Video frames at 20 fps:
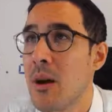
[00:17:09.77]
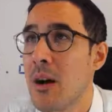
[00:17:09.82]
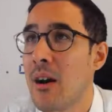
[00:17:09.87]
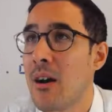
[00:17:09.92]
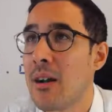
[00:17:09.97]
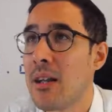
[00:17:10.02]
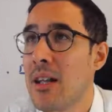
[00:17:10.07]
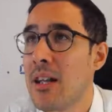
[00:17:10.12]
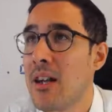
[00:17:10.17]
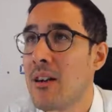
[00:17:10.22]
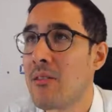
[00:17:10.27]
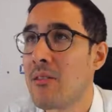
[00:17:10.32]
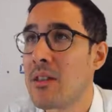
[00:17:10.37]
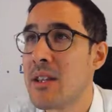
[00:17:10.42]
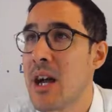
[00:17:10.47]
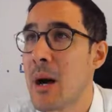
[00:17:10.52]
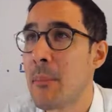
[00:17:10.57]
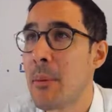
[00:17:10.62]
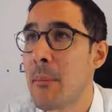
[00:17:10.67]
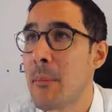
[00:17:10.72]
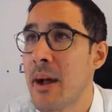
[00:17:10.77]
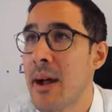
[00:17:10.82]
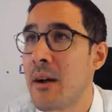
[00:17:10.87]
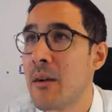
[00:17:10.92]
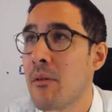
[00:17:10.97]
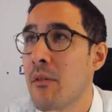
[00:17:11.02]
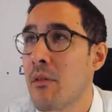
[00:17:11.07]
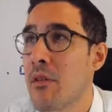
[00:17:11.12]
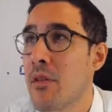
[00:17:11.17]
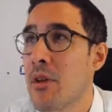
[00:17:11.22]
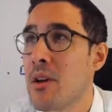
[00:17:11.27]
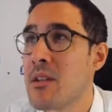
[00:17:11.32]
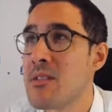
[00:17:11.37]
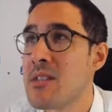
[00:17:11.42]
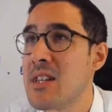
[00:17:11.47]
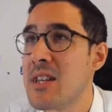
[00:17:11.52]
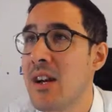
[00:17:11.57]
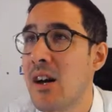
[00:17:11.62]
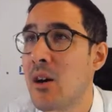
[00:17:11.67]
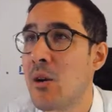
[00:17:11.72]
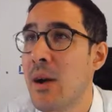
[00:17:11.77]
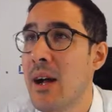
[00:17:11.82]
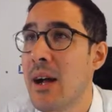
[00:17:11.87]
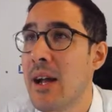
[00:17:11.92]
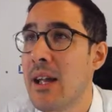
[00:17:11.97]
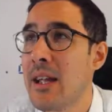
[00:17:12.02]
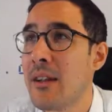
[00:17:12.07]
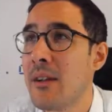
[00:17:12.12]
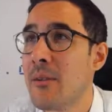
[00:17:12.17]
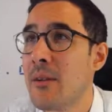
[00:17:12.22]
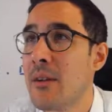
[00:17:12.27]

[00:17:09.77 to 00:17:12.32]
are here on the upper bound 30.08